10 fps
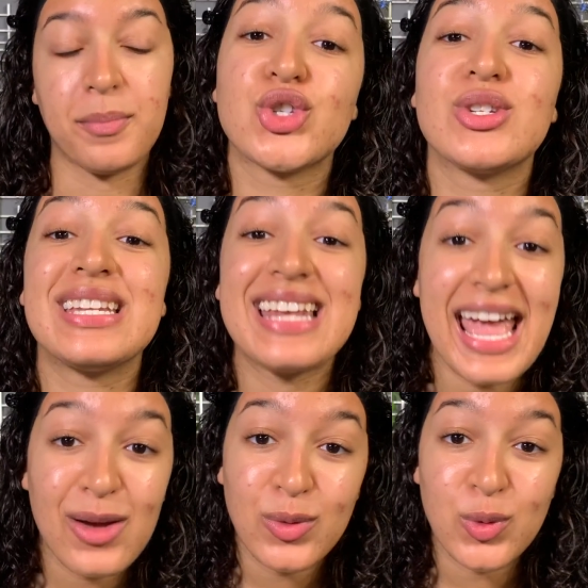So
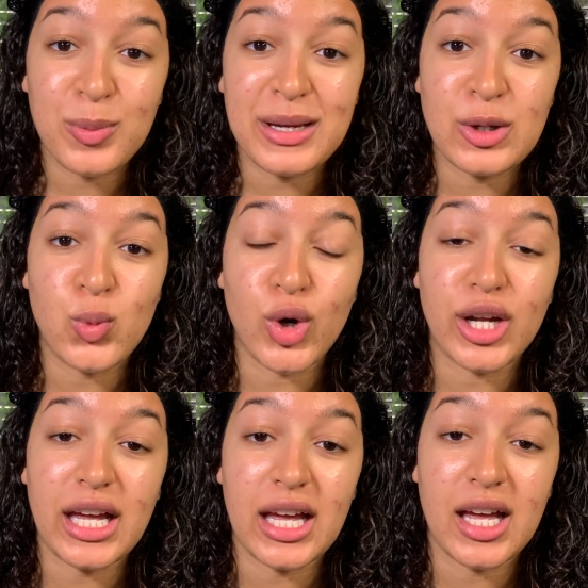today we will be
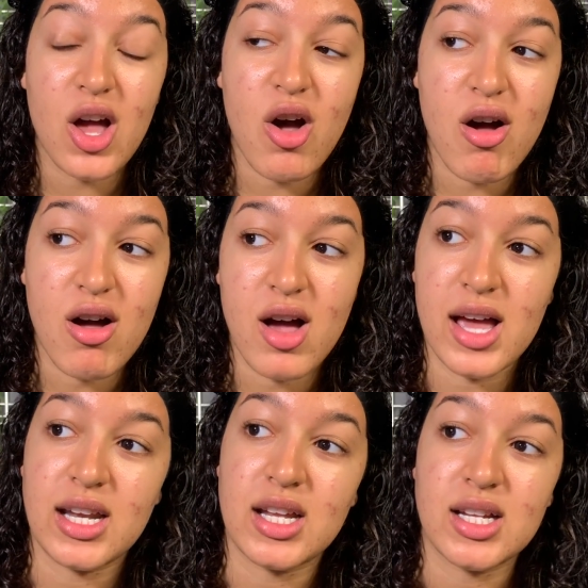working
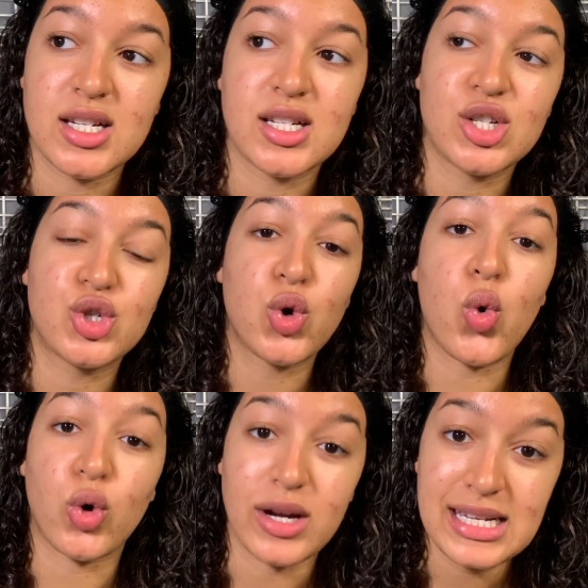on
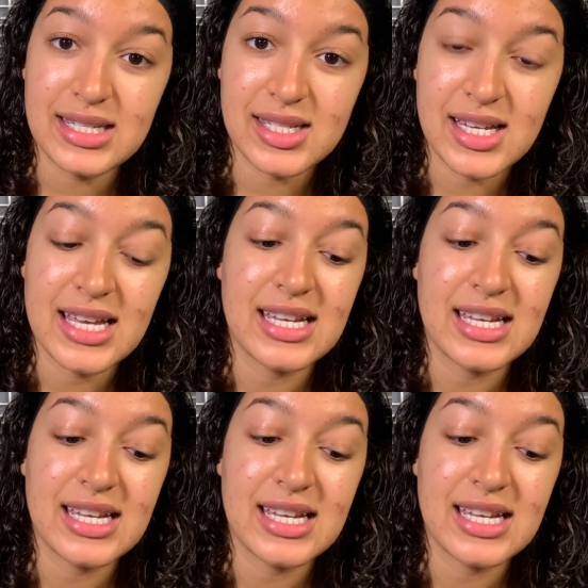Taurus,